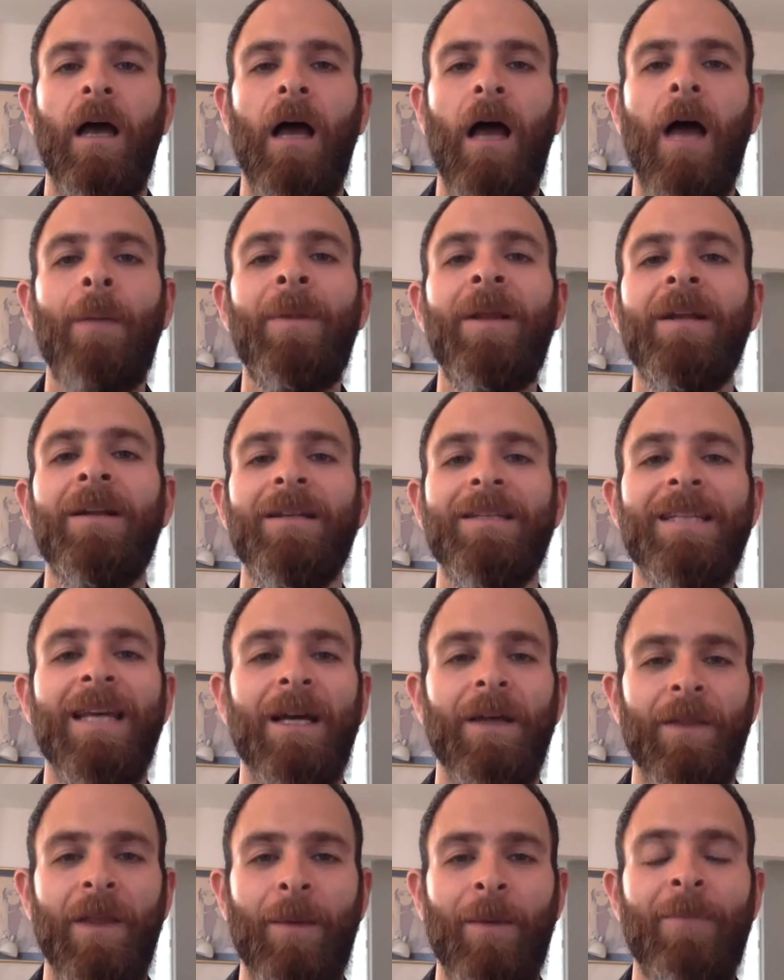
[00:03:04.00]
I'm here to
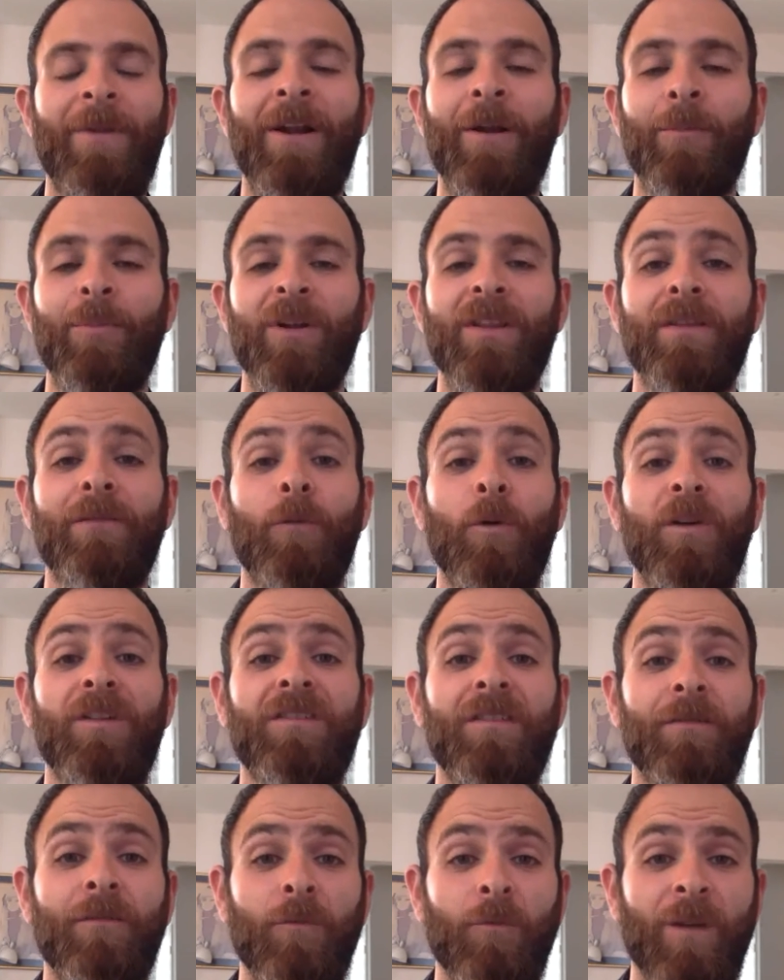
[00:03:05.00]
tell them, I'm here to bring the voice
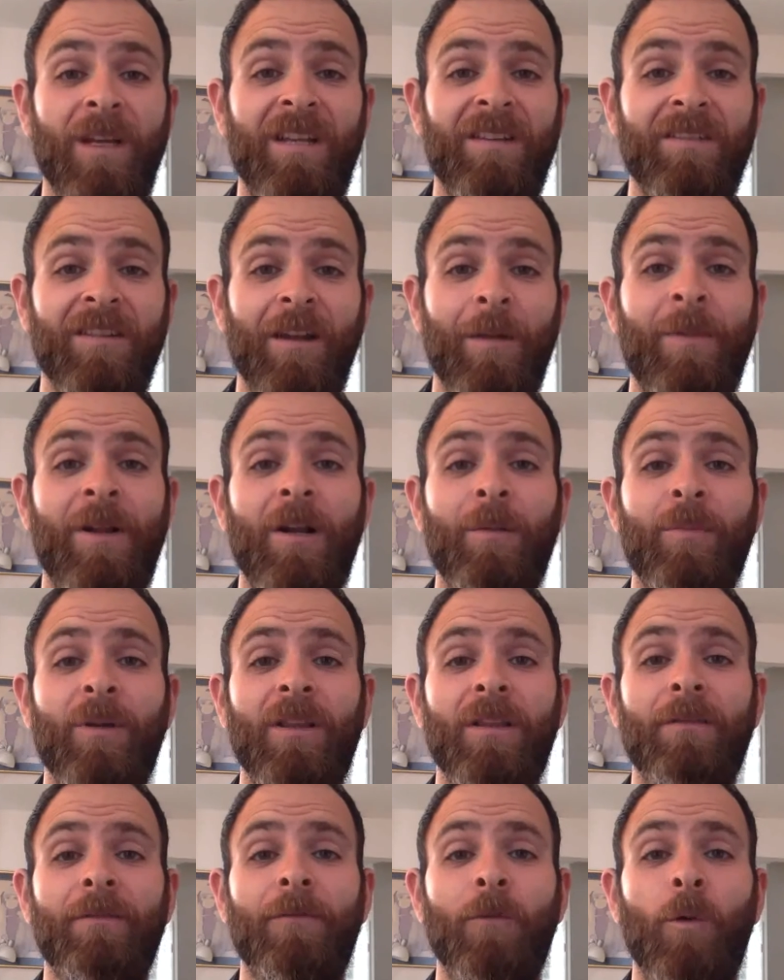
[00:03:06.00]
of reason, I'm here to bring
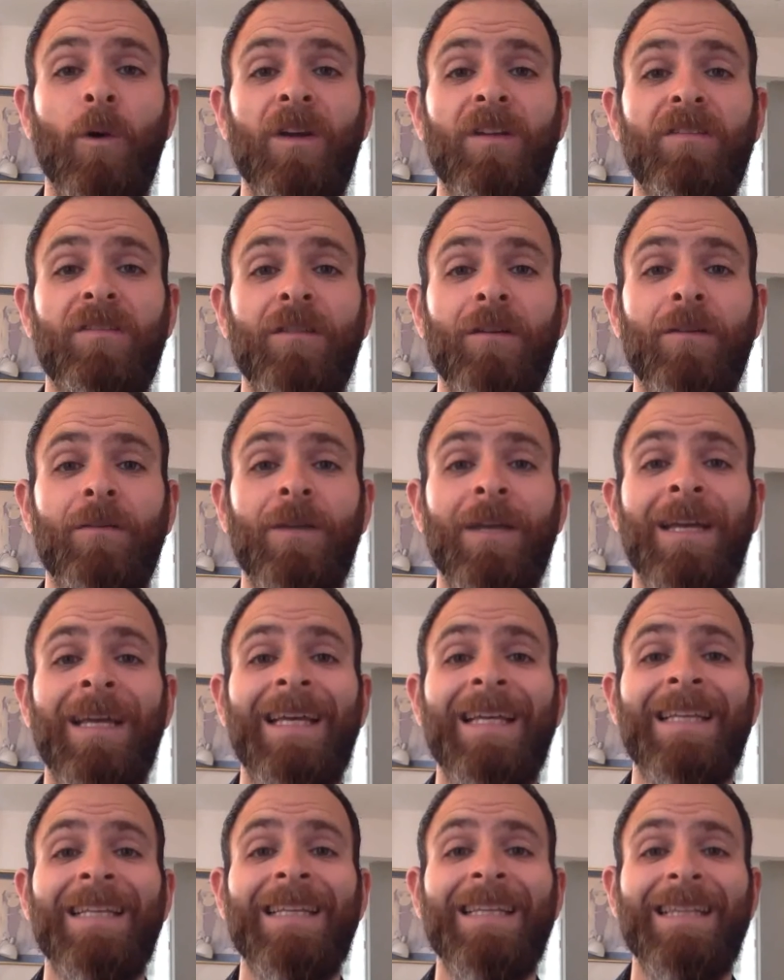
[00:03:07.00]
the voice of
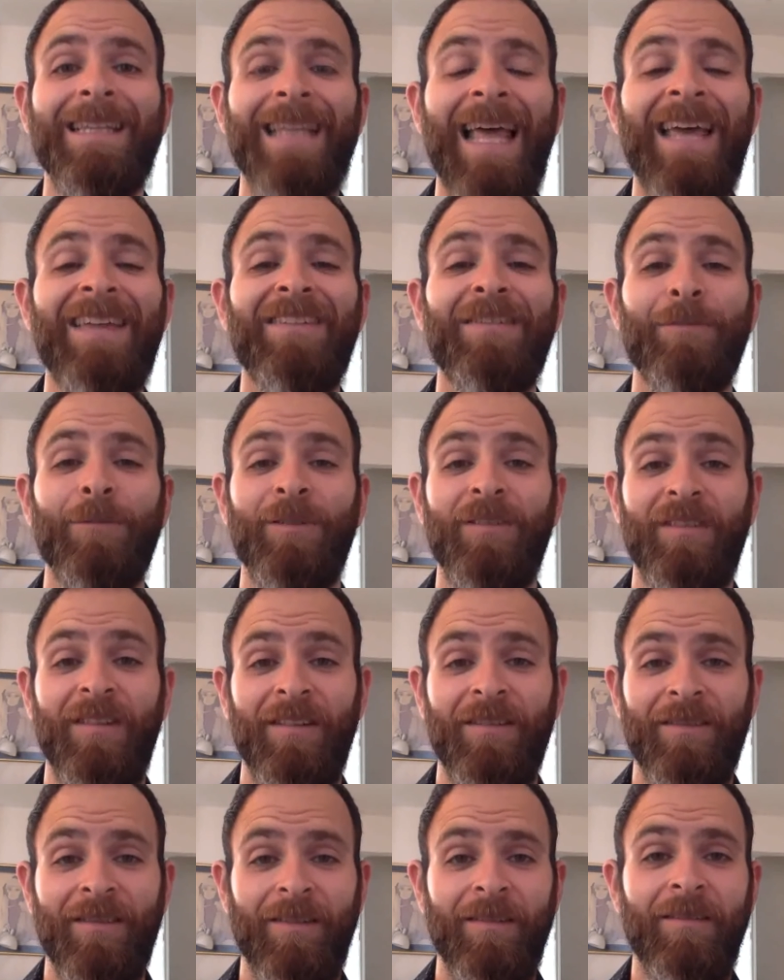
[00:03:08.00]
less
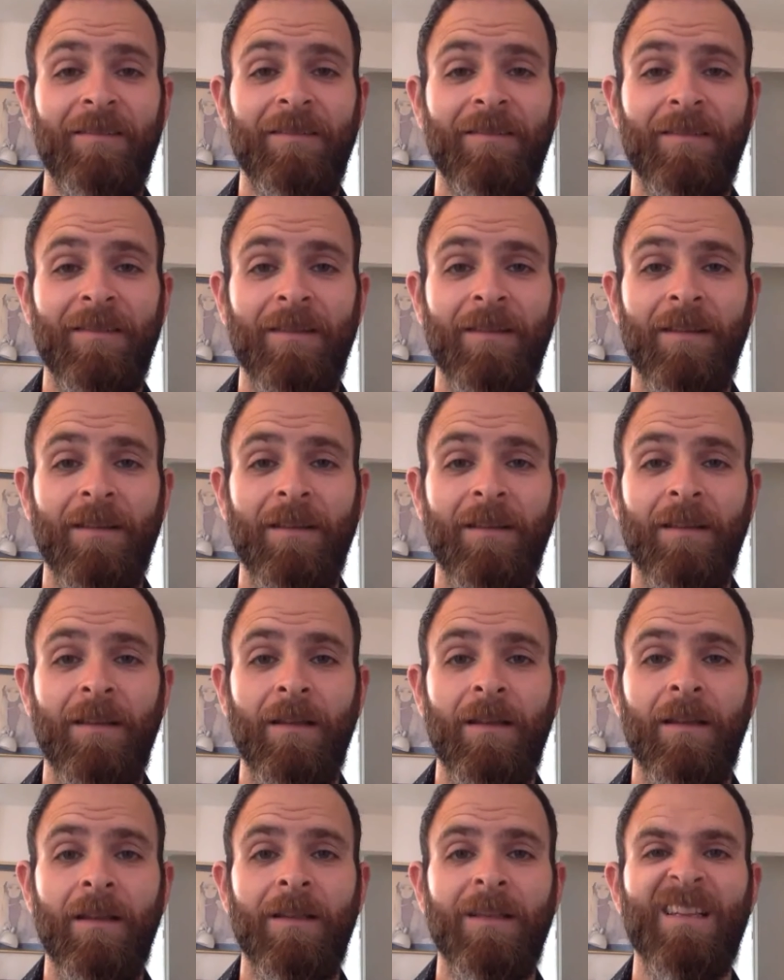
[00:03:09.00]
resistance,
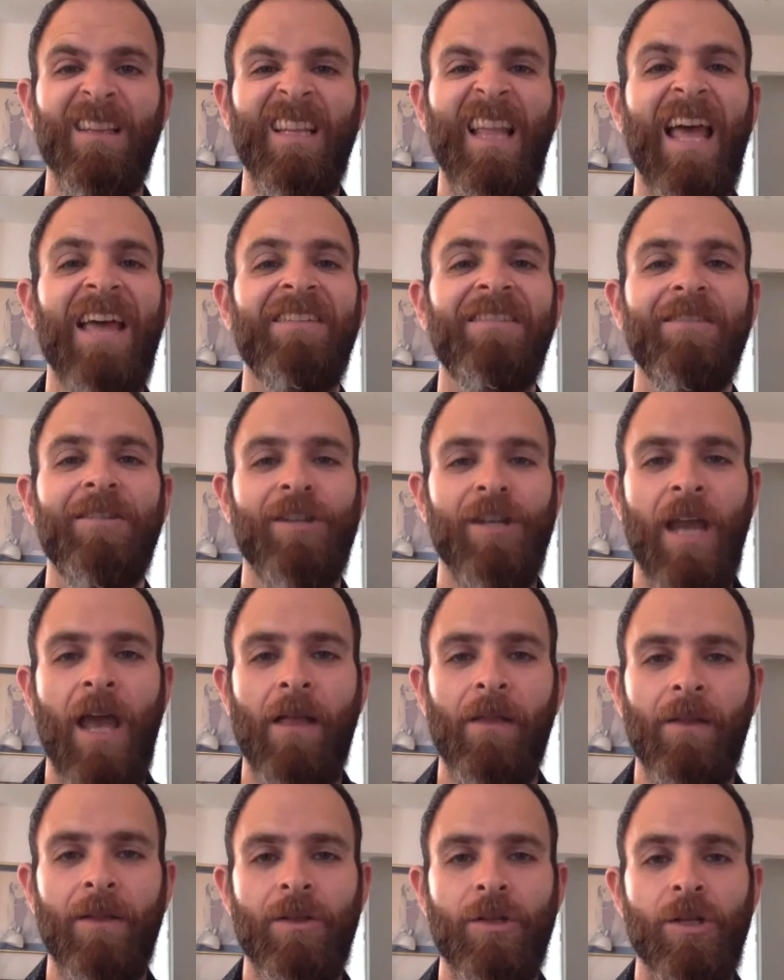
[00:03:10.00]
less
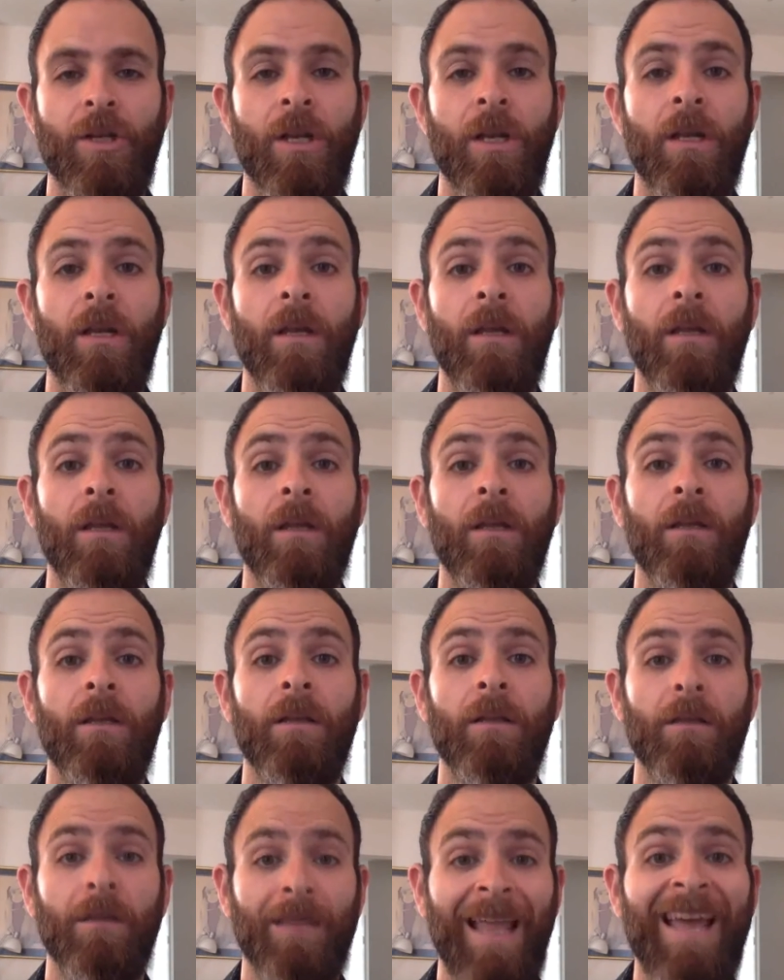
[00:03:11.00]
challenge,
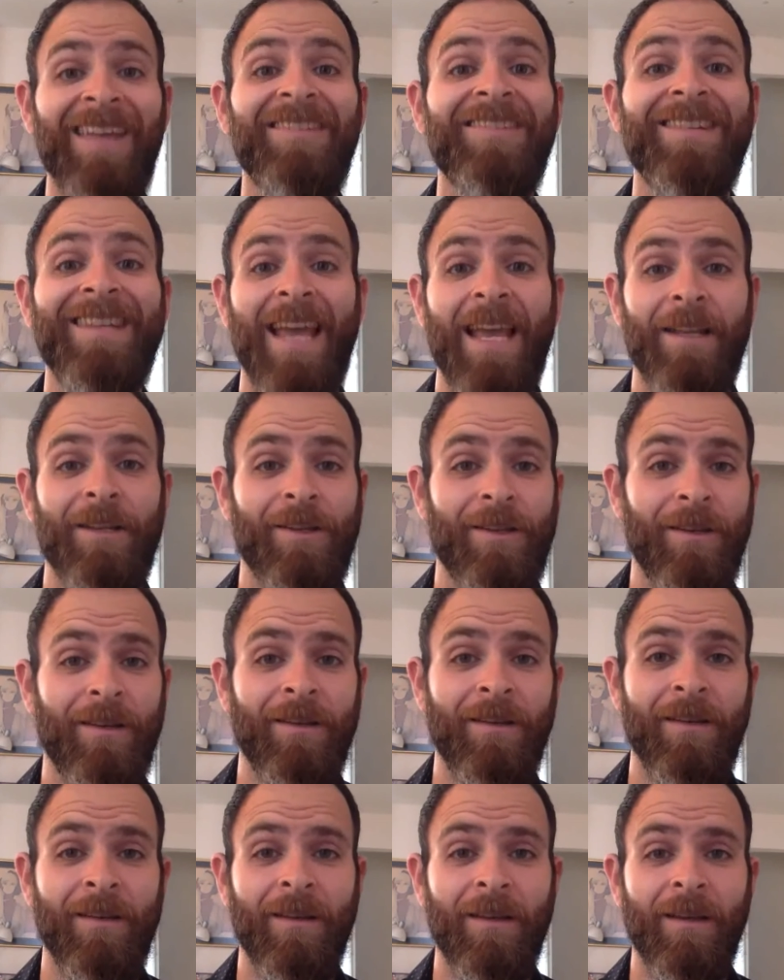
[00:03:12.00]
less tension.